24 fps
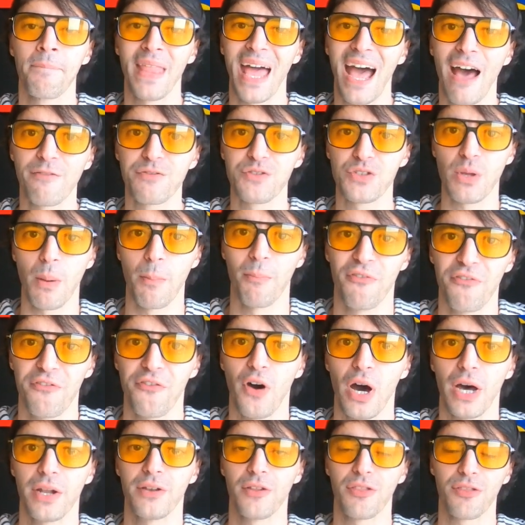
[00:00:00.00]
Have some
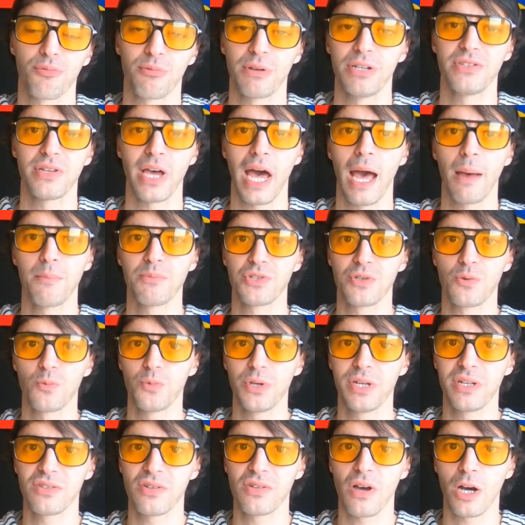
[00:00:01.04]
fun 3 times a week.